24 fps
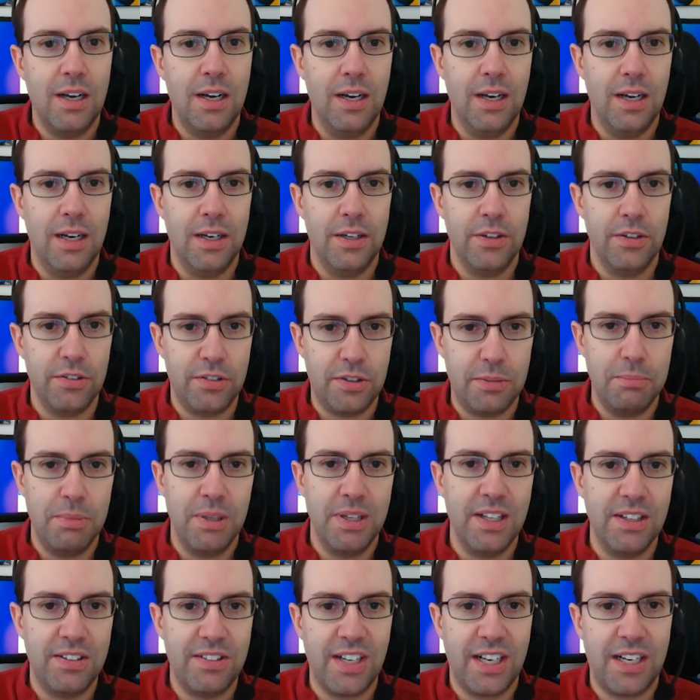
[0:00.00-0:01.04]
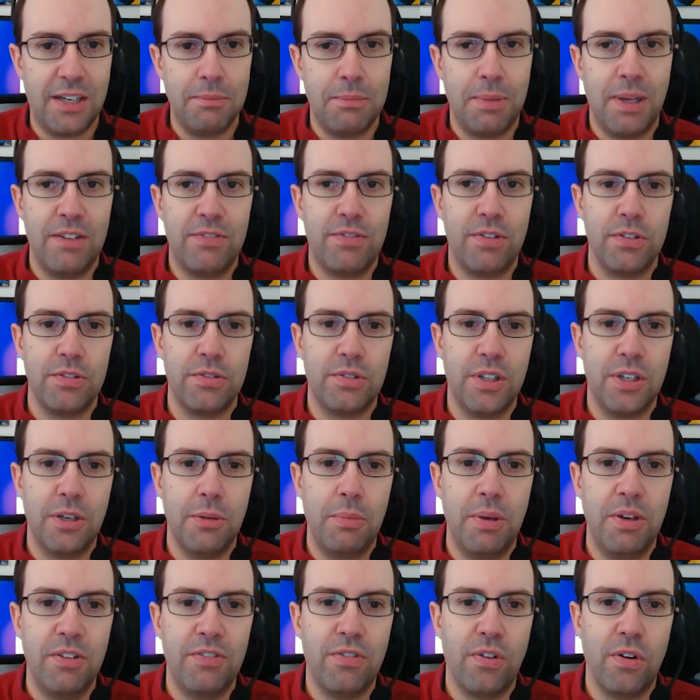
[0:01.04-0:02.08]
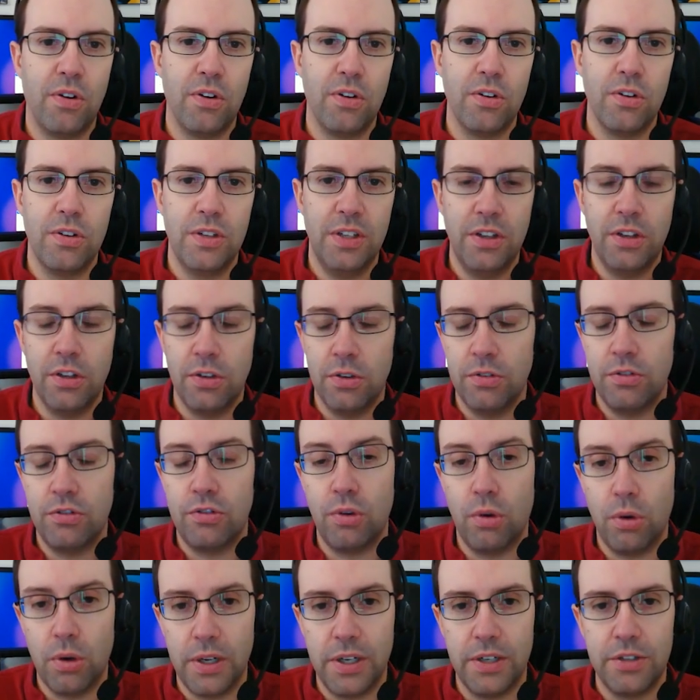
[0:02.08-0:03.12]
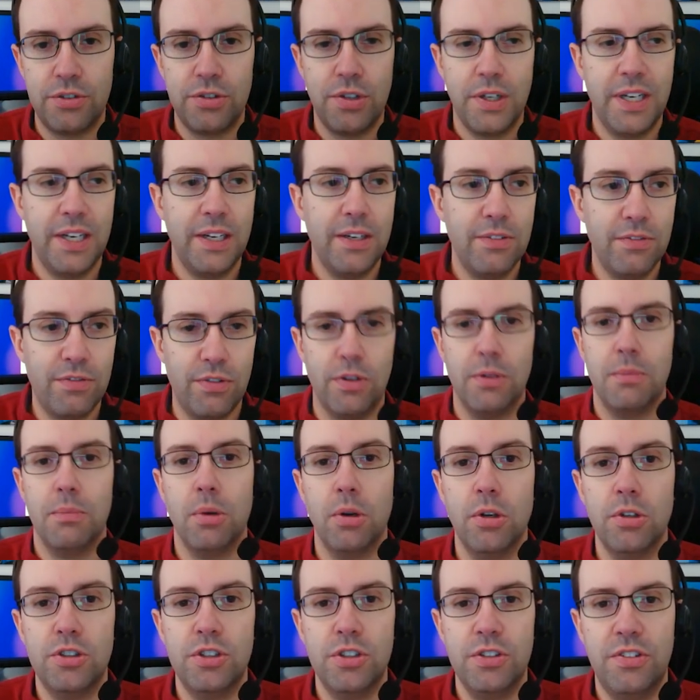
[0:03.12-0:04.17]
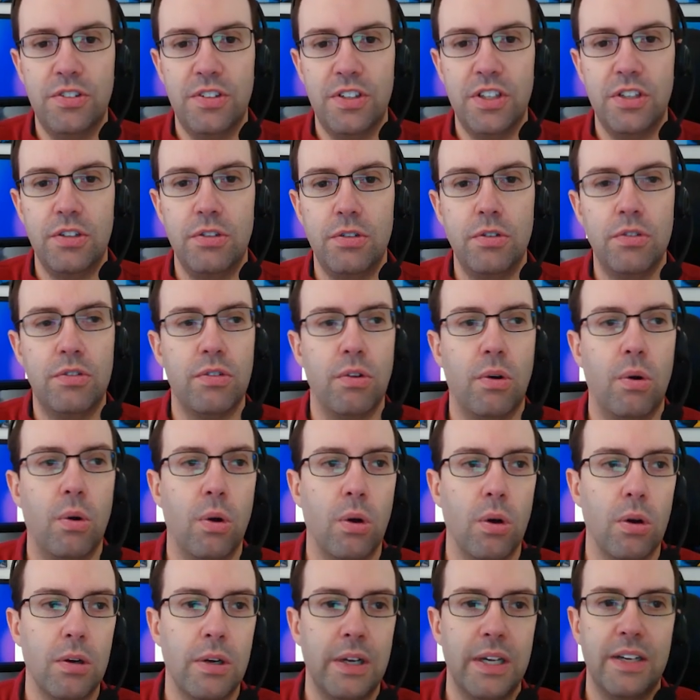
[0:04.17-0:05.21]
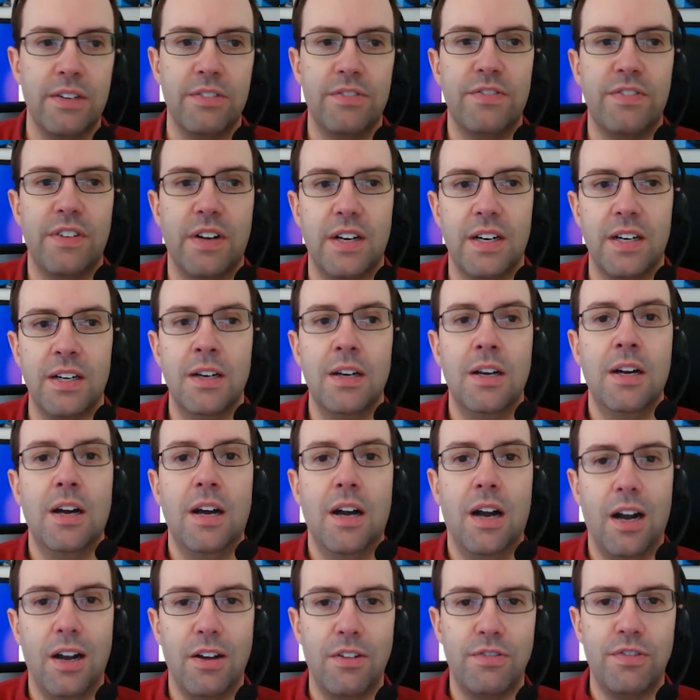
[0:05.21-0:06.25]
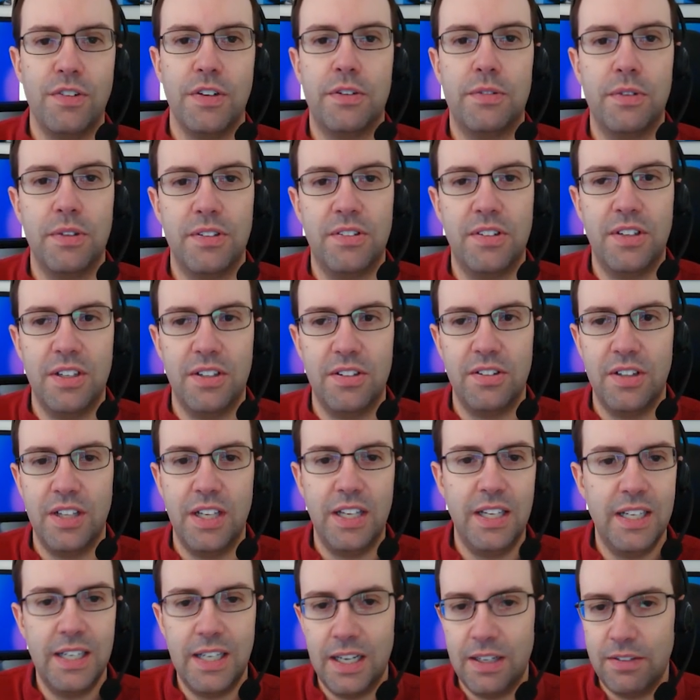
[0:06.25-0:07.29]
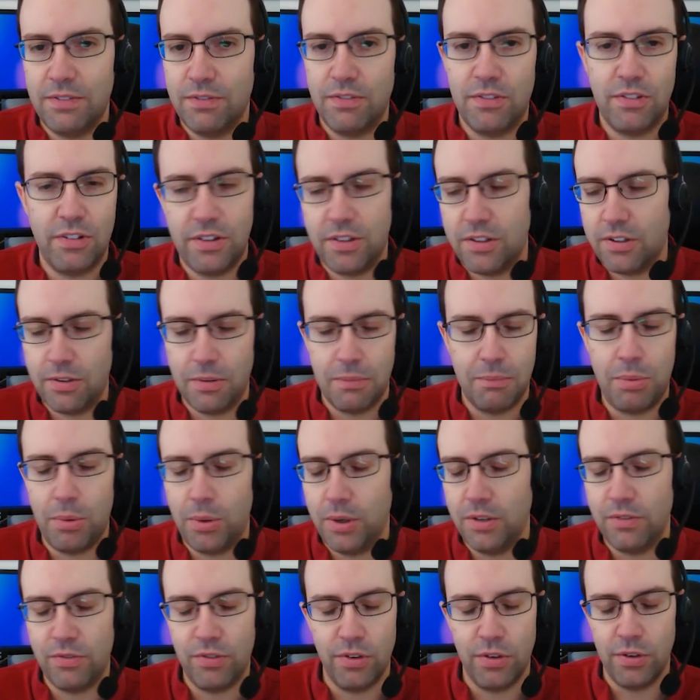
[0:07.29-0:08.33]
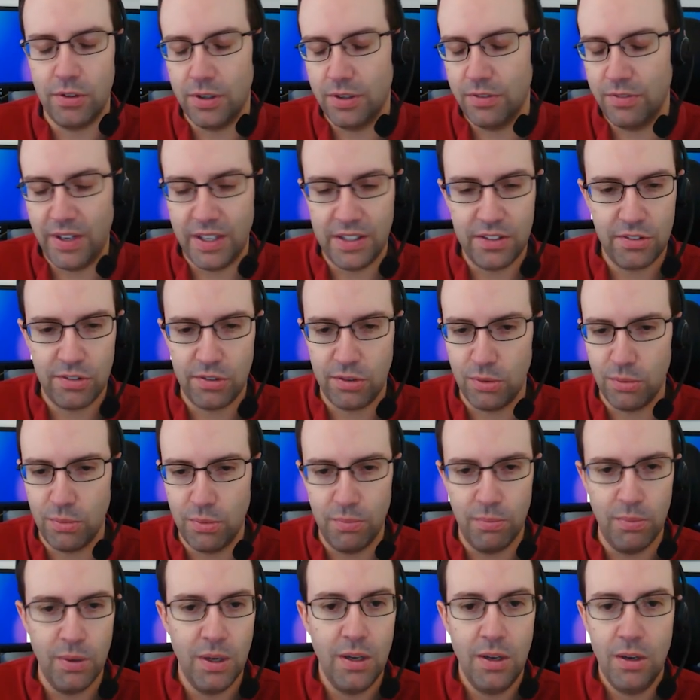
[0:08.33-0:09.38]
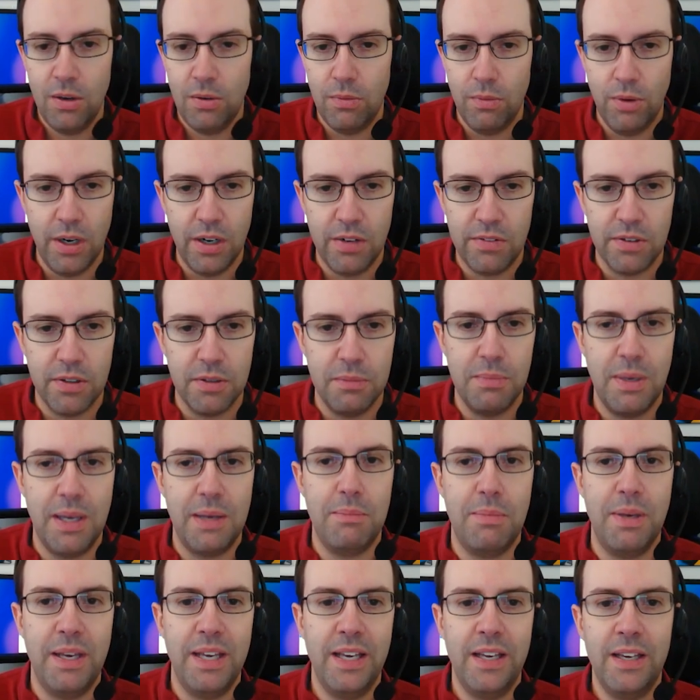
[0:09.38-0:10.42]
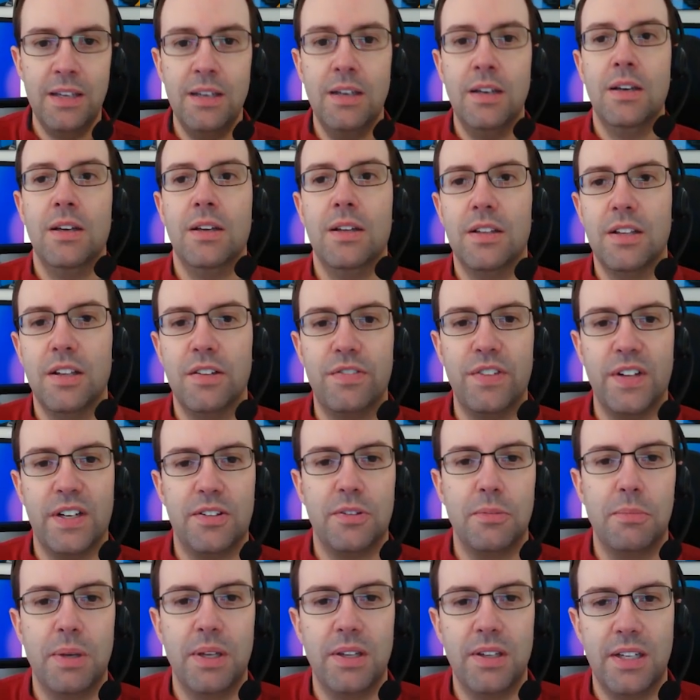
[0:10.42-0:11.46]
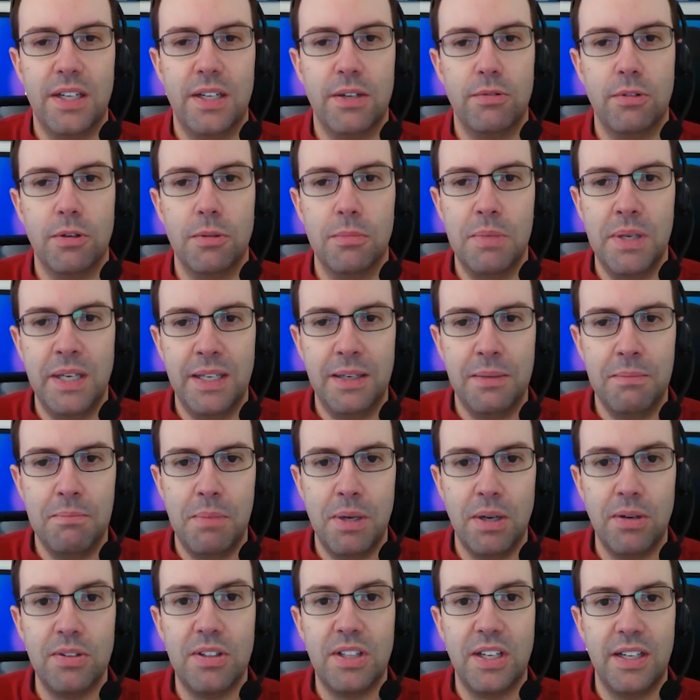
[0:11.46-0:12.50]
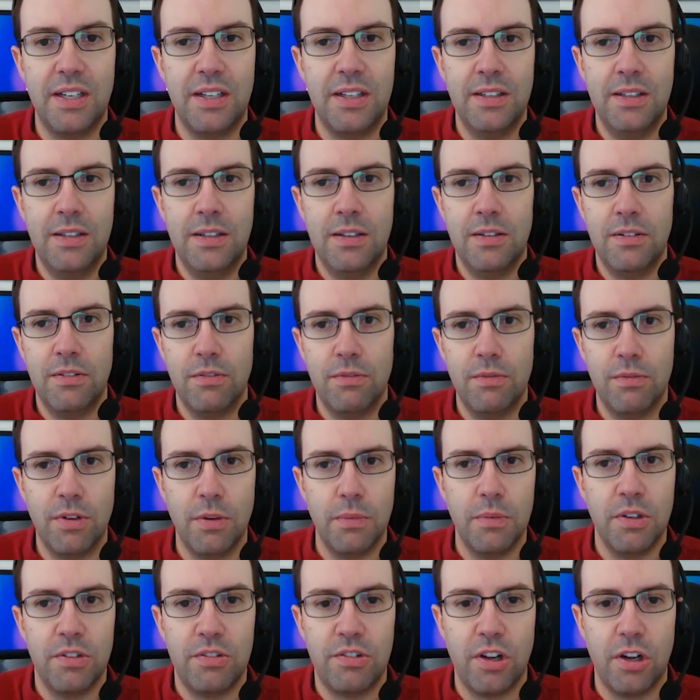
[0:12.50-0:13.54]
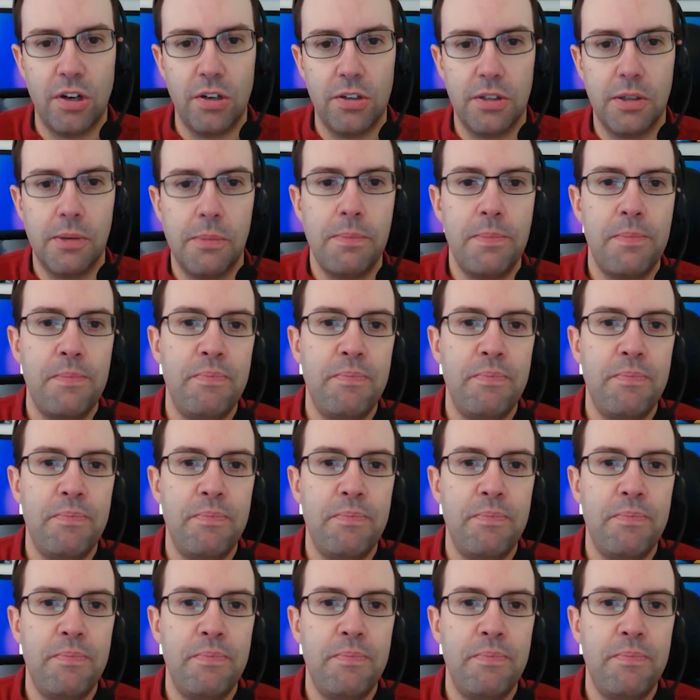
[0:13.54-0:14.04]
But the second platform is going to be for either storing a train for emergency use, or if high frequency is needed at some point for events or whatever it may be, the flexibility will be built in from the start.